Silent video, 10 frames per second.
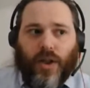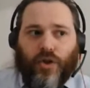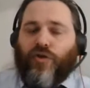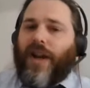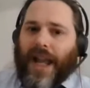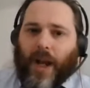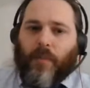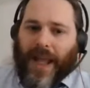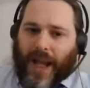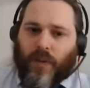great how
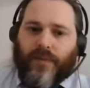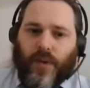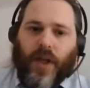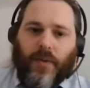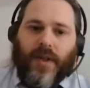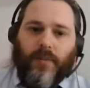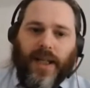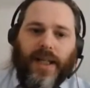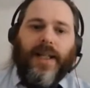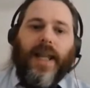powerful those can
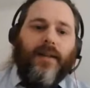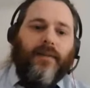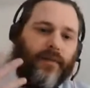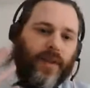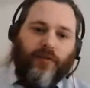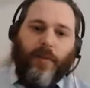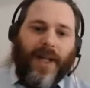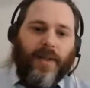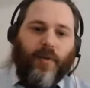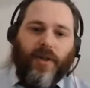be. And again, from
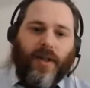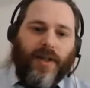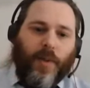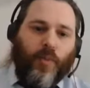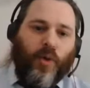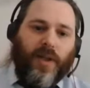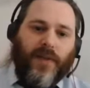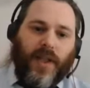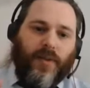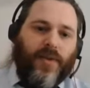an enterprise architect point of
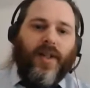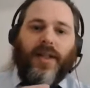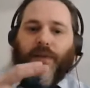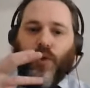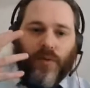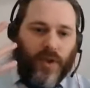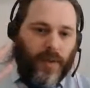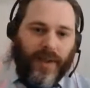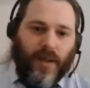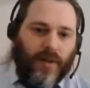view, certainly if you're
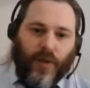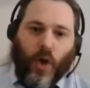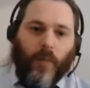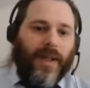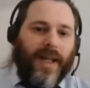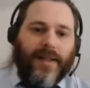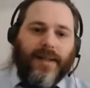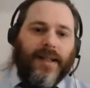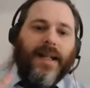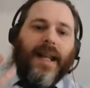doing kind of
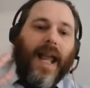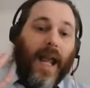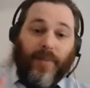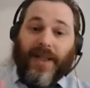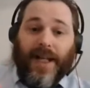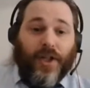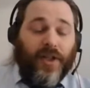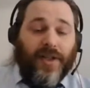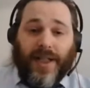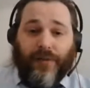complex
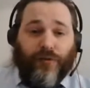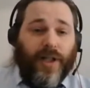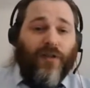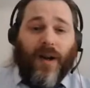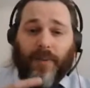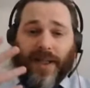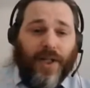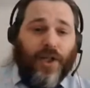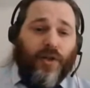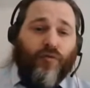application delivery or
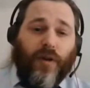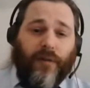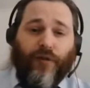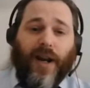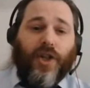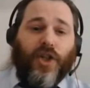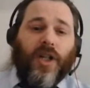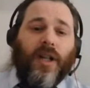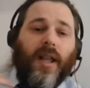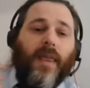application
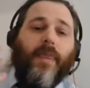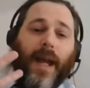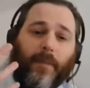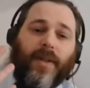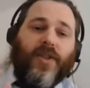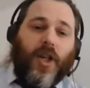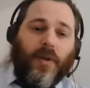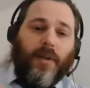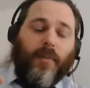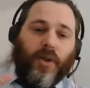refresh, that
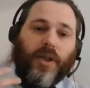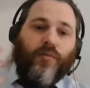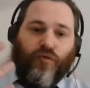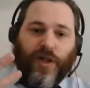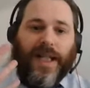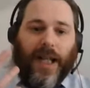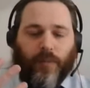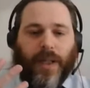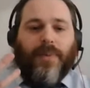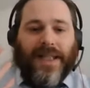persona model can really
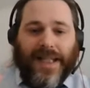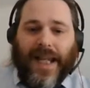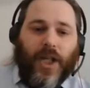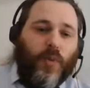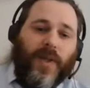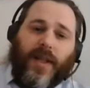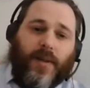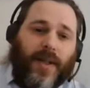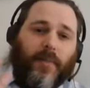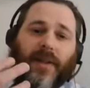help people engage with it.
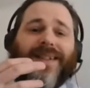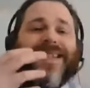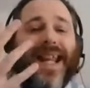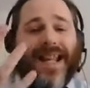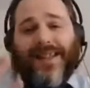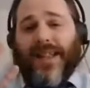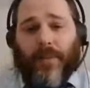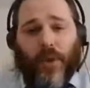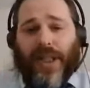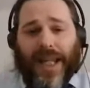So it can be a fantastic
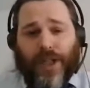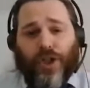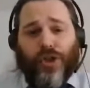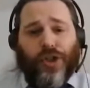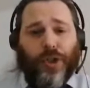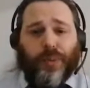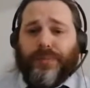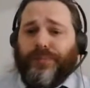communications tool